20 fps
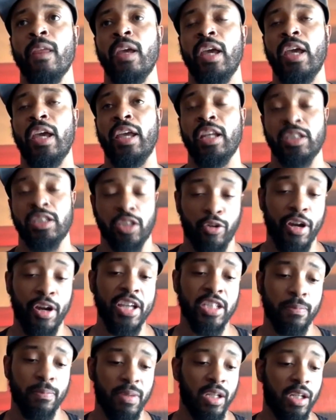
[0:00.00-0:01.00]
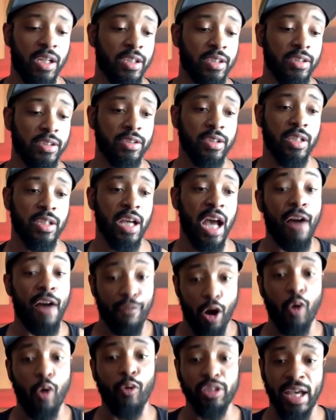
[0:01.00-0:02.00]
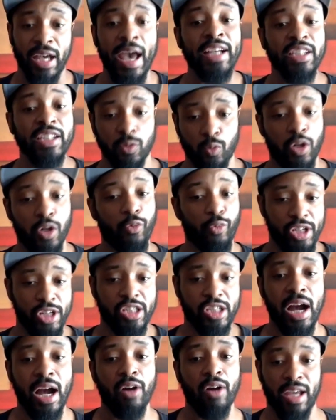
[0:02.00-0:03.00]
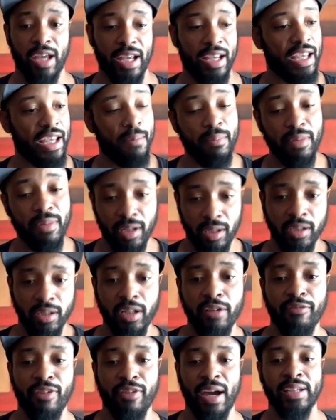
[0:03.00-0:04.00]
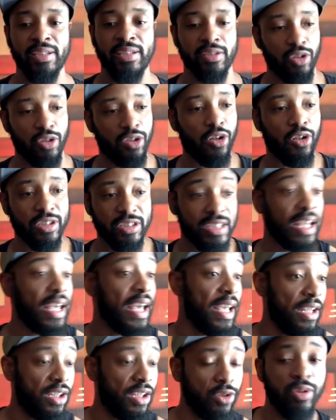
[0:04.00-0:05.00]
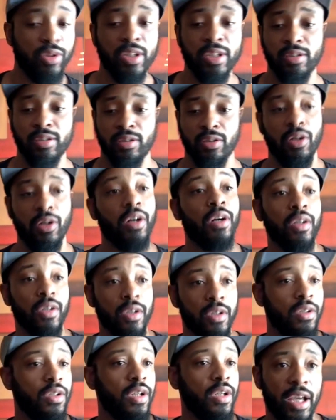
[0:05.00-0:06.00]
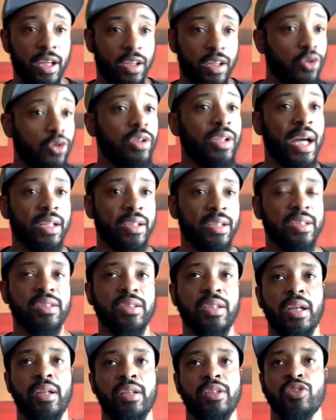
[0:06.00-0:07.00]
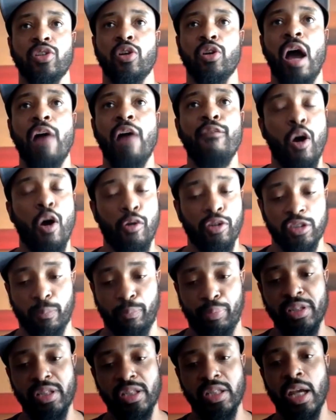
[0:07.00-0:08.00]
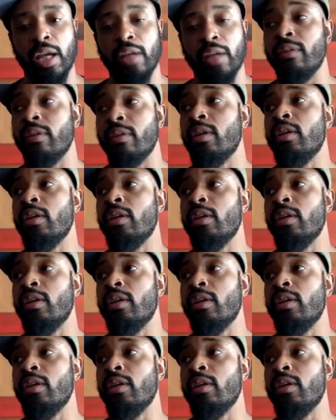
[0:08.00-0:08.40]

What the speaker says: And it's crazy because I've always had someone reach out and give me a little advice or say, hey, do this, or hey, do it like this, Tanner. So I've always appreciated.